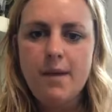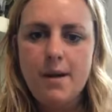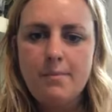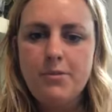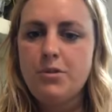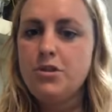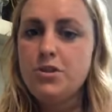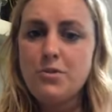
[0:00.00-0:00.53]
them
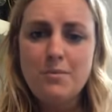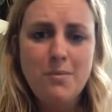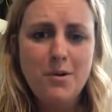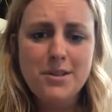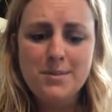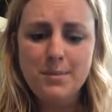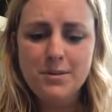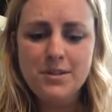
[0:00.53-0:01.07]
up. You can do it
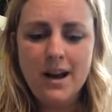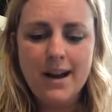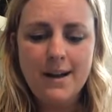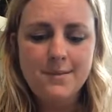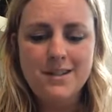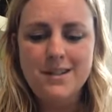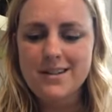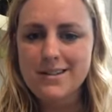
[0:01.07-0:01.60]
multiple
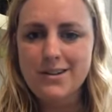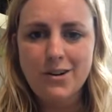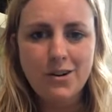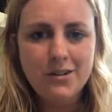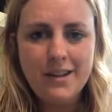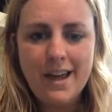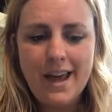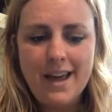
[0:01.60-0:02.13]
times. It doesn't
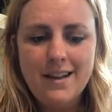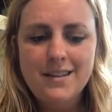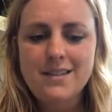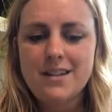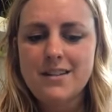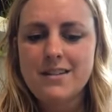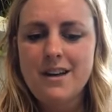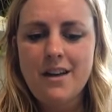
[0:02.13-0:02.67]
hurt the eggs,
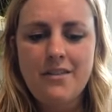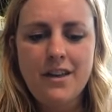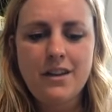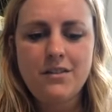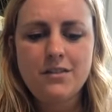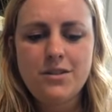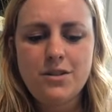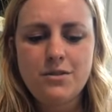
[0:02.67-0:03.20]
does
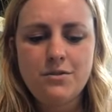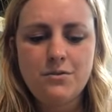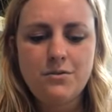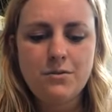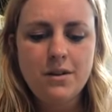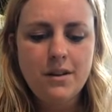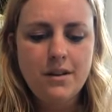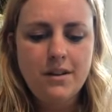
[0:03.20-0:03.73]
nothing
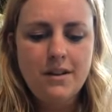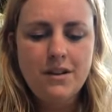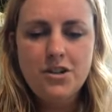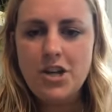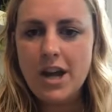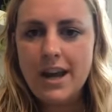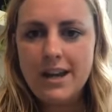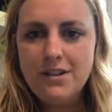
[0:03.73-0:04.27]
to
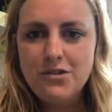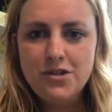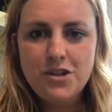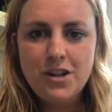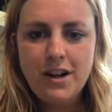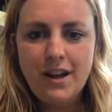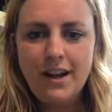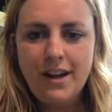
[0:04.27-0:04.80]

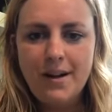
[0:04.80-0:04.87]
change